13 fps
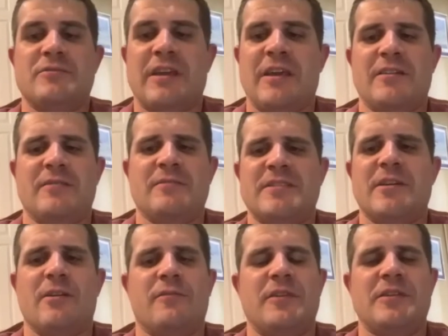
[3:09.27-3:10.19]
to get
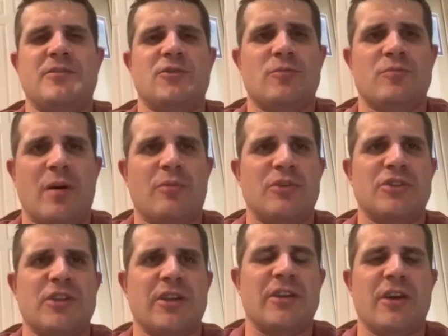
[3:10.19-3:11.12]
myself into
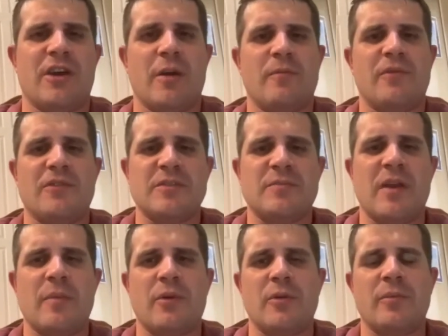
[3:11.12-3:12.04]
publishing um, for this
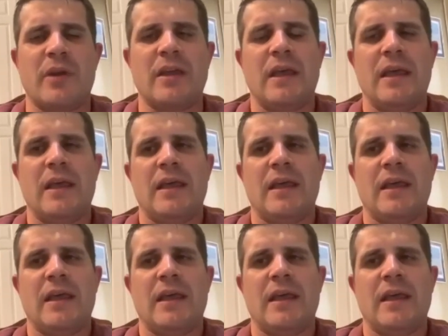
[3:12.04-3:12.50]
paper, but